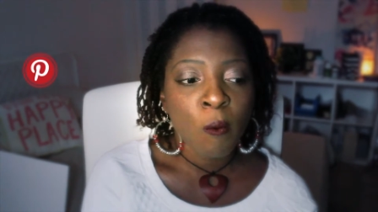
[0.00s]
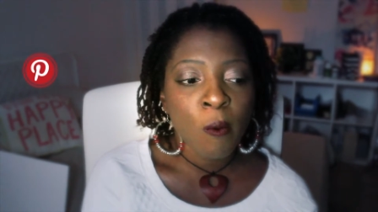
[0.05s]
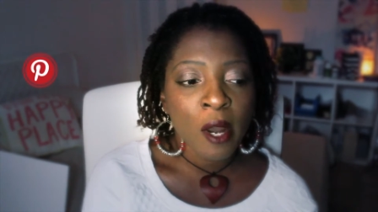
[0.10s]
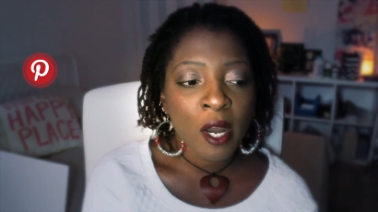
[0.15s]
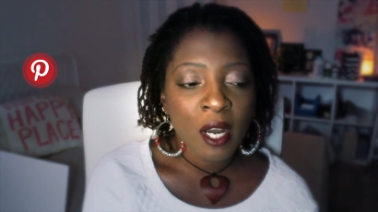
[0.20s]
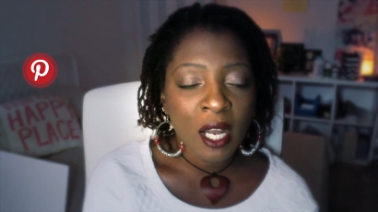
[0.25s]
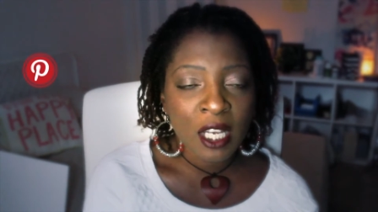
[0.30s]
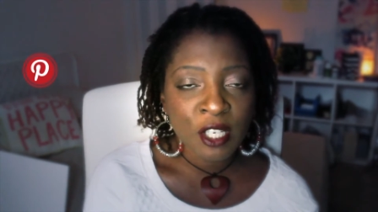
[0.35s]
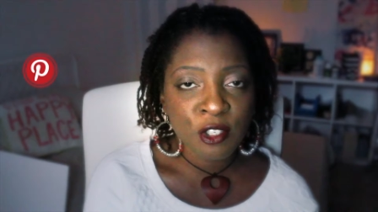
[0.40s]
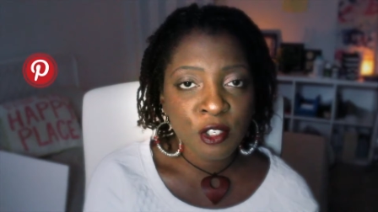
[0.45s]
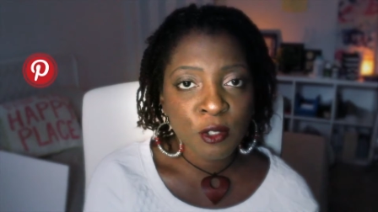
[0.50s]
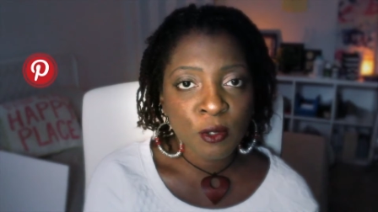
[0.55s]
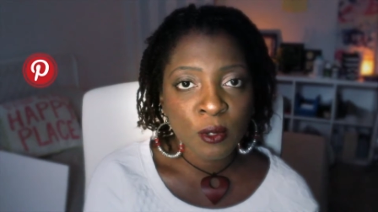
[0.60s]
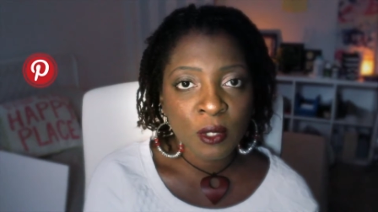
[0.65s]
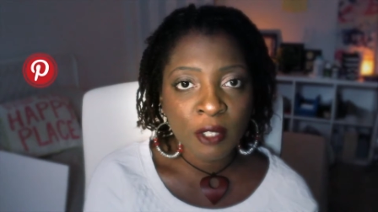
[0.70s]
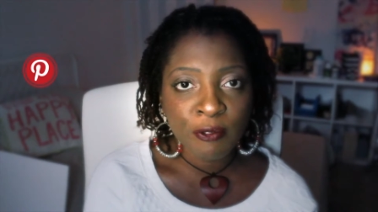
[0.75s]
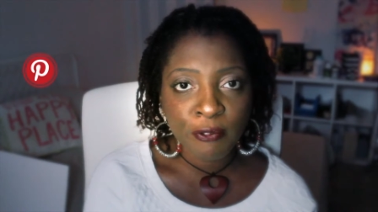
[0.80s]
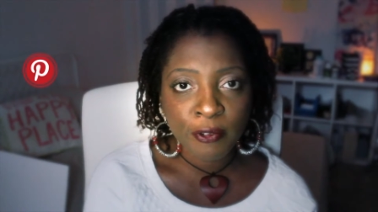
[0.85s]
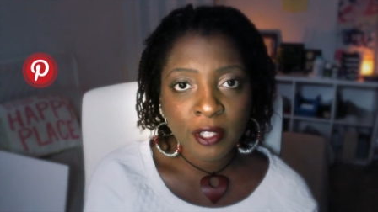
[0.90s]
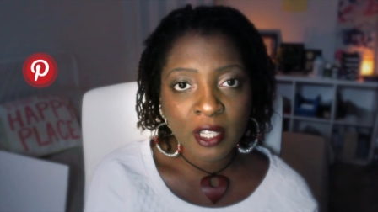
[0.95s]
where I
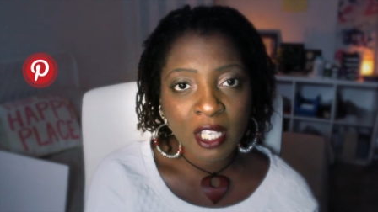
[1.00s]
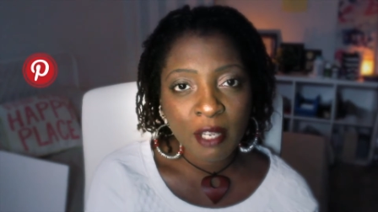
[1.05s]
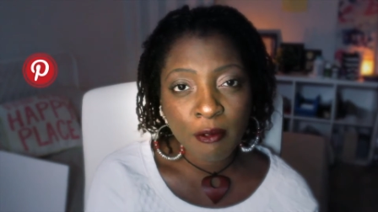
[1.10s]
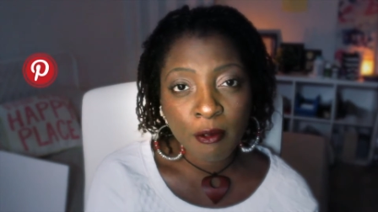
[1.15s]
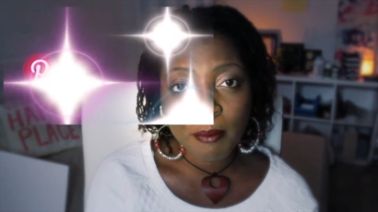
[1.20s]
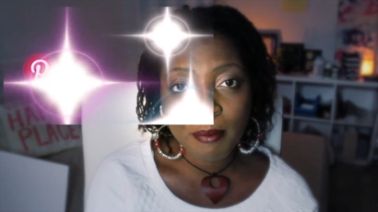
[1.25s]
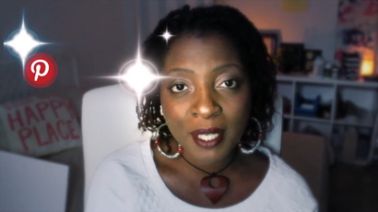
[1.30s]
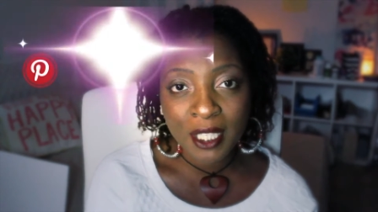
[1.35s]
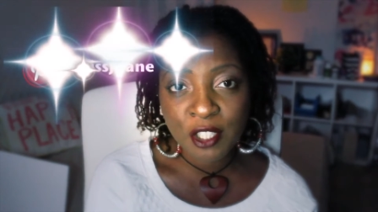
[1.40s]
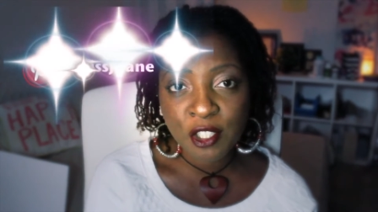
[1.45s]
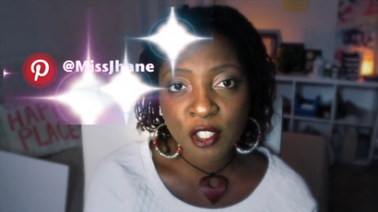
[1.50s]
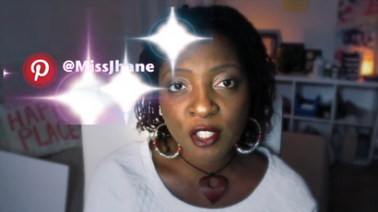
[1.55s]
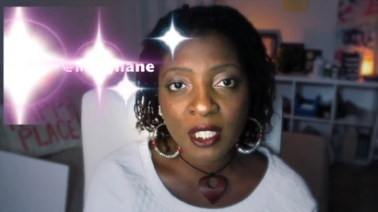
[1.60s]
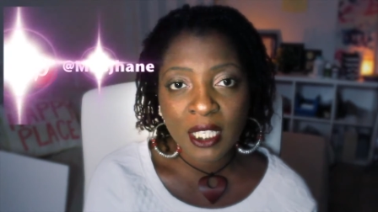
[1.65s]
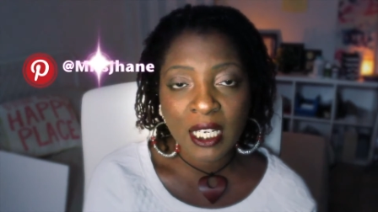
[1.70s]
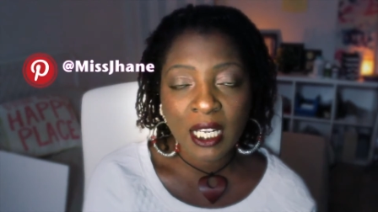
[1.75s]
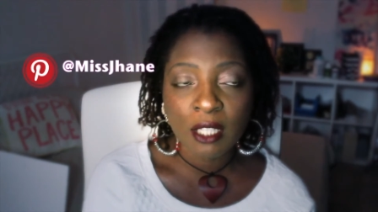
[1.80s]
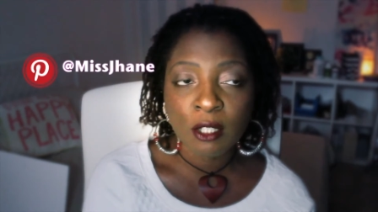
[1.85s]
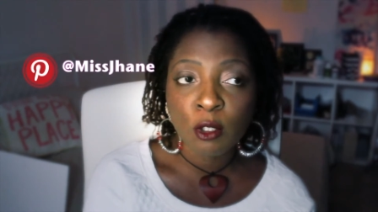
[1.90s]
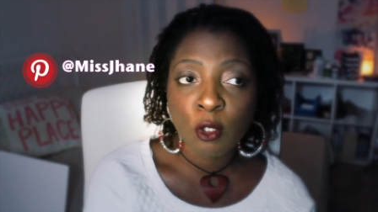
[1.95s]
show different type of pictures
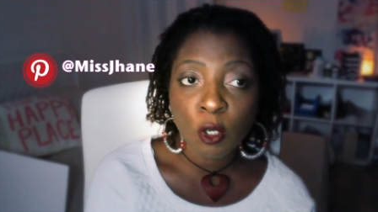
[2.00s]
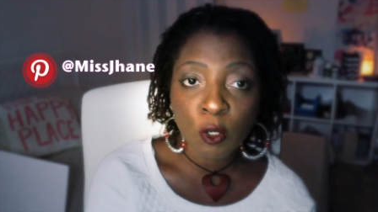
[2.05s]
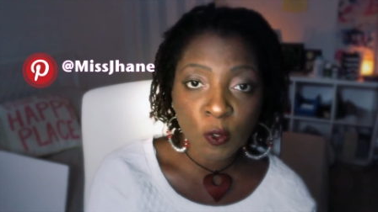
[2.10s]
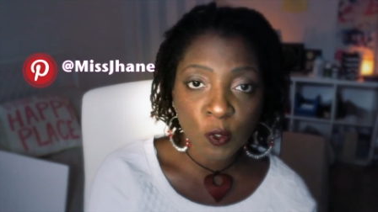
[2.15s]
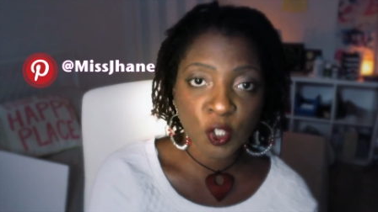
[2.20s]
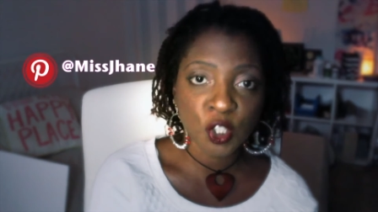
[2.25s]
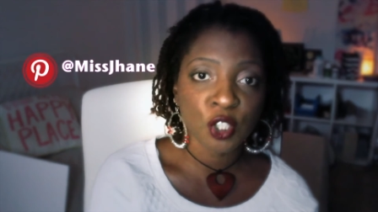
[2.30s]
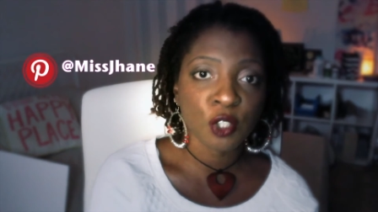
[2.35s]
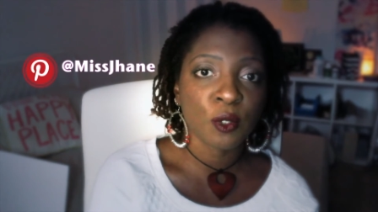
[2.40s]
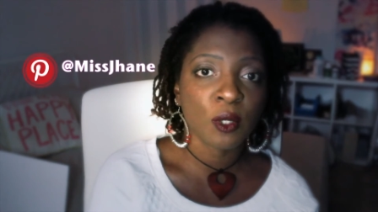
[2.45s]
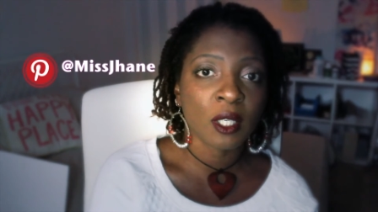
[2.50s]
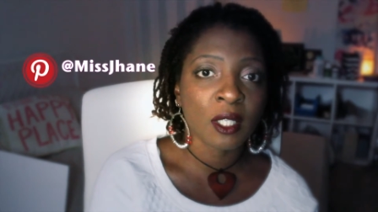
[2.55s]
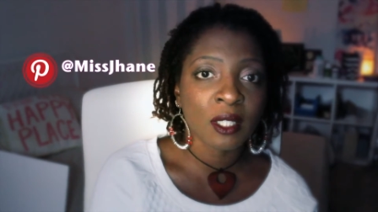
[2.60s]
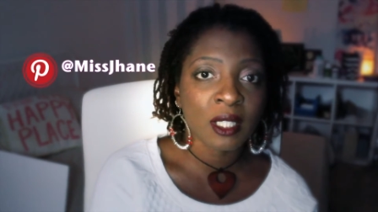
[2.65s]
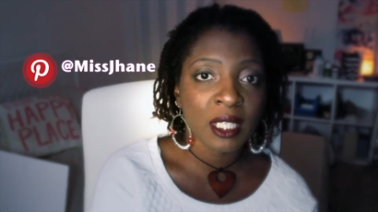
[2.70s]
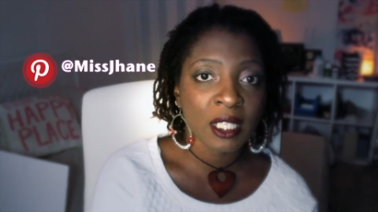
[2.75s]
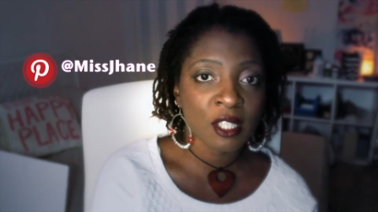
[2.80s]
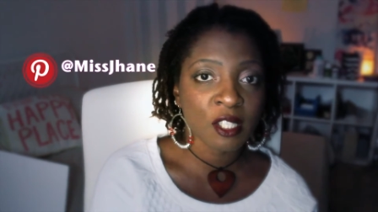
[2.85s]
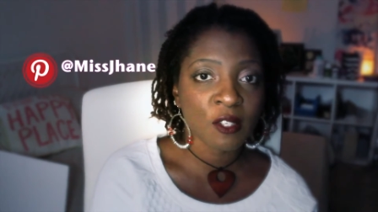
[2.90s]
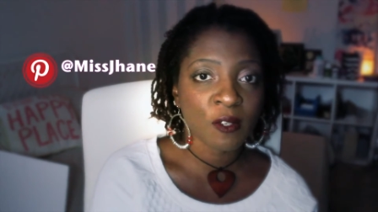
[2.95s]
that I don't show
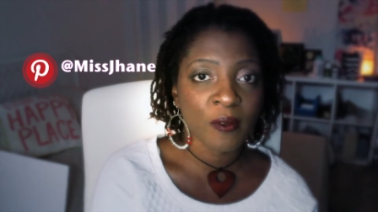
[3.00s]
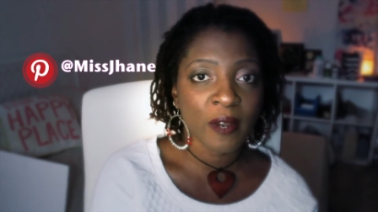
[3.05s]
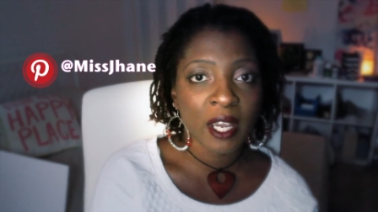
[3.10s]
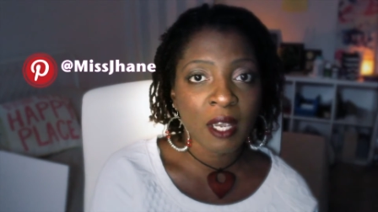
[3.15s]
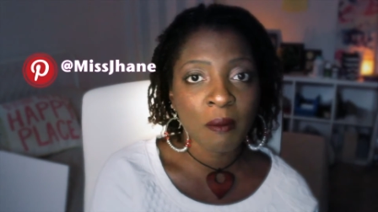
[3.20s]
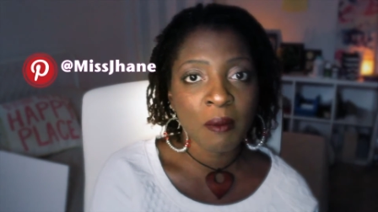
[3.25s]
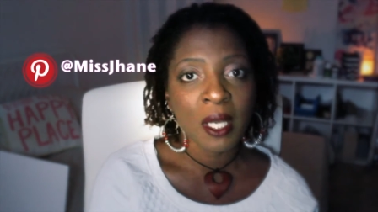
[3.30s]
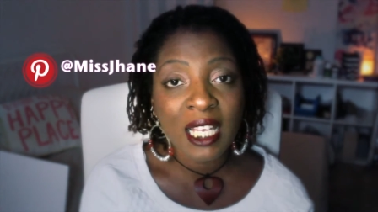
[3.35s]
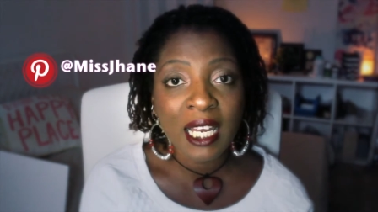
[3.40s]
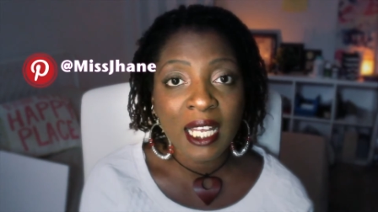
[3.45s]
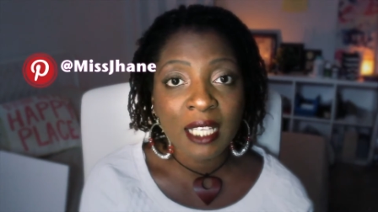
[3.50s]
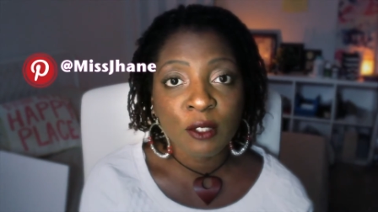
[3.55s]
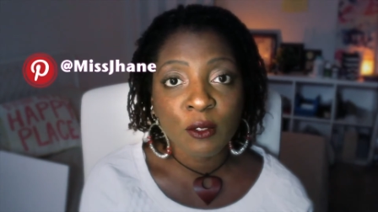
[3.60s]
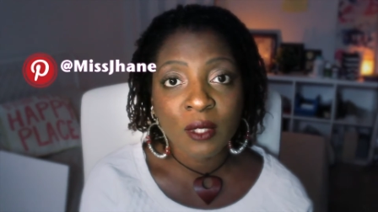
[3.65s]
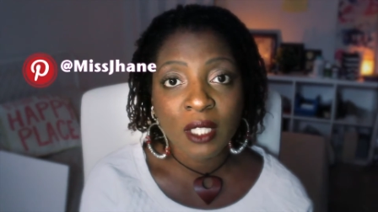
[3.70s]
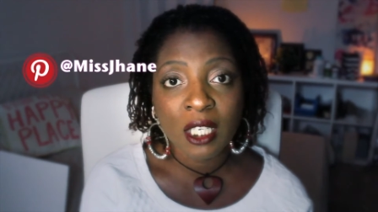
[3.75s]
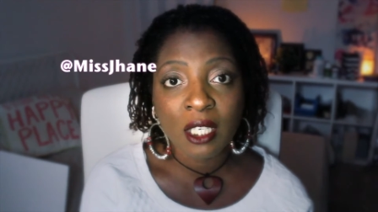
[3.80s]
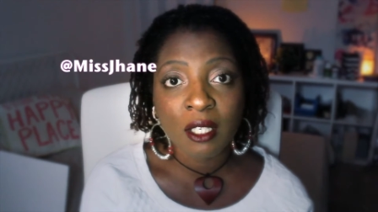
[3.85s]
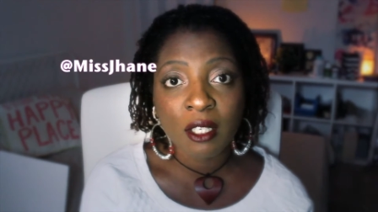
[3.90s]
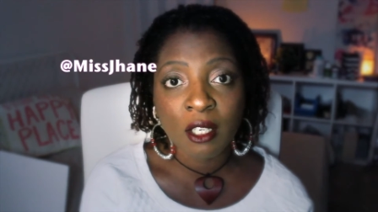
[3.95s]
on Instagram. But I like
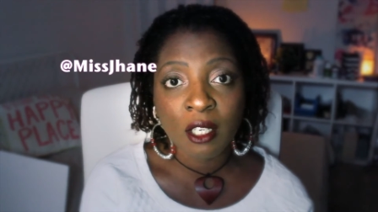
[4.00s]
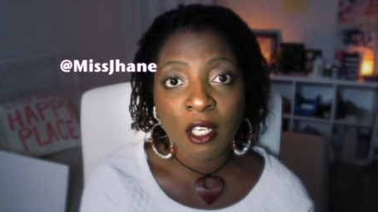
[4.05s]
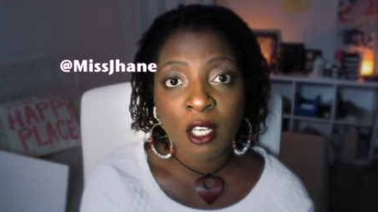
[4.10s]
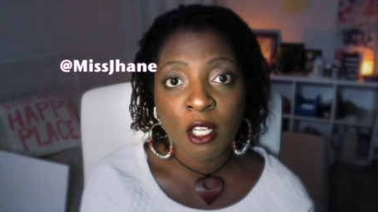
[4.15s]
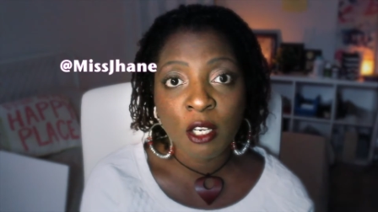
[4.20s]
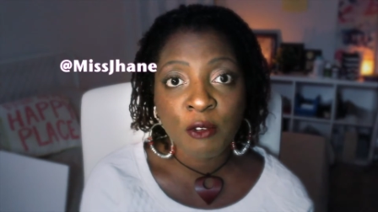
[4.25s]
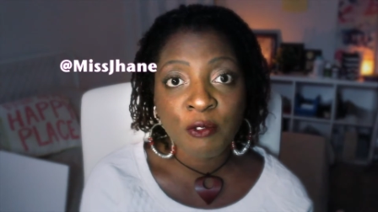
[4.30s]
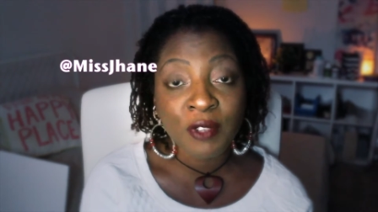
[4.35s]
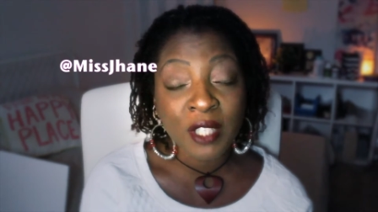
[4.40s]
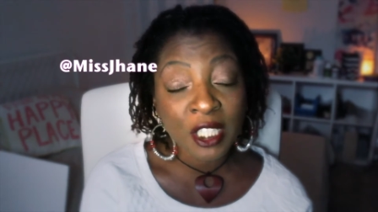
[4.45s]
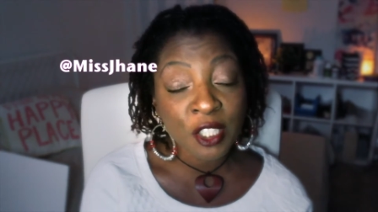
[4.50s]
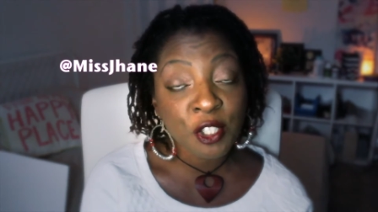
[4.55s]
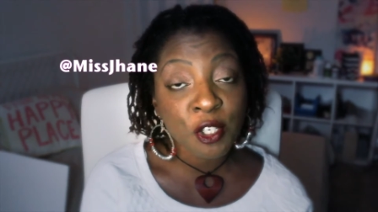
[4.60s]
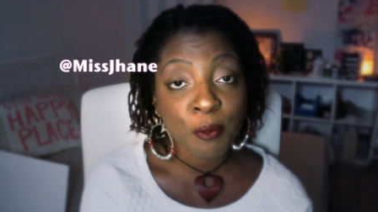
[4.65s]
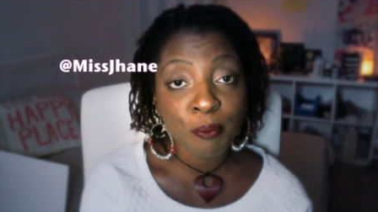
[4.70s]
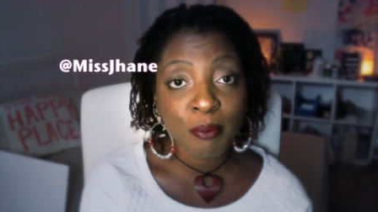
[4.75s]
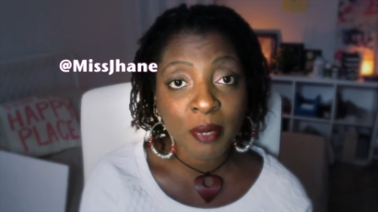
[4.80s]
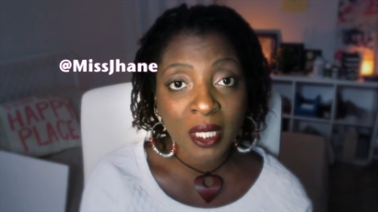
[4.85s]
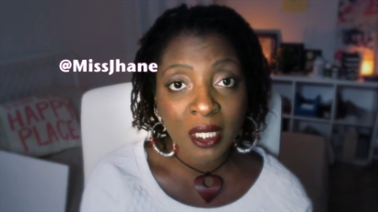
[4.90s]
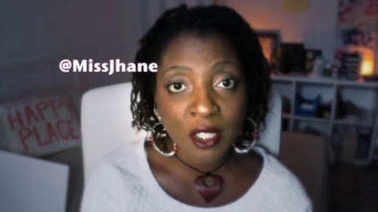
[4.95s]
to take a lot of
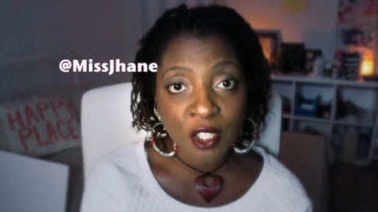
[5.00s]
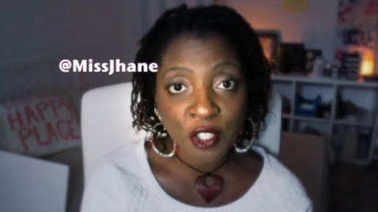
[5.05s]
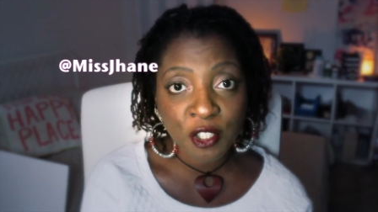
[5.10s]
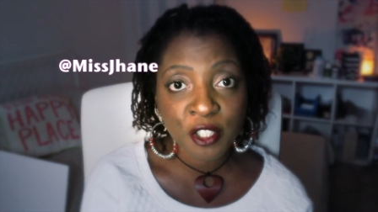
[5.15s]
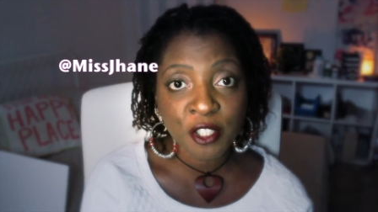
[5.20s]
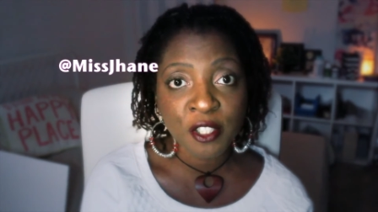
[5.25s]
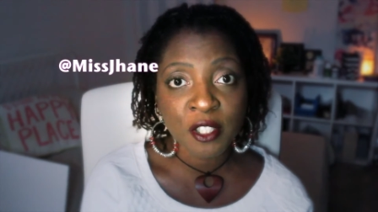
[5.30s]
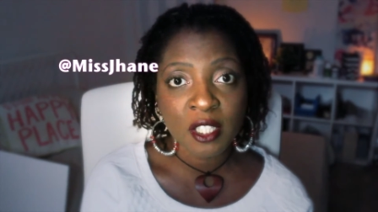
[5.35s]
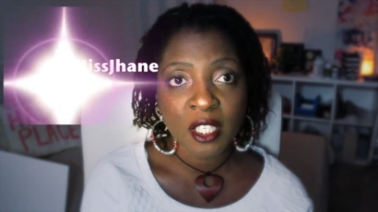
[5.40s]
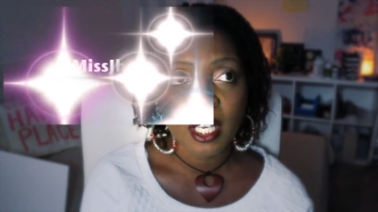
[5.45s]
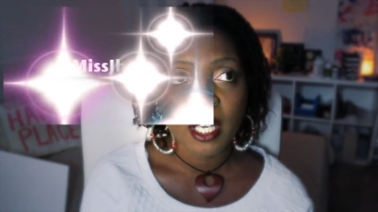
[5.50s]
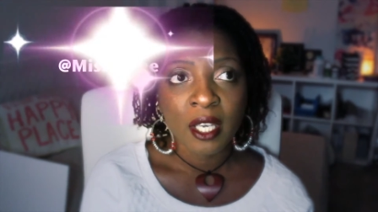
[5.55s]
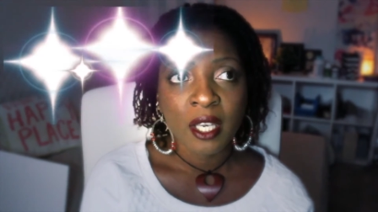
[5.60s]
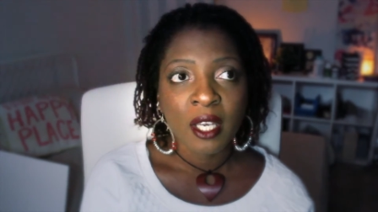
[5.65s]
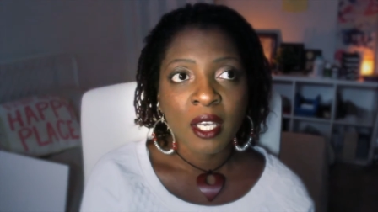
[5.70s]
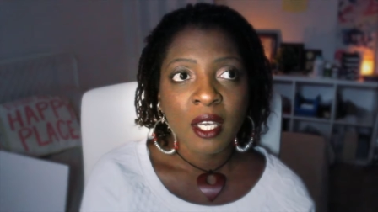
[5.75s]
nature pictures.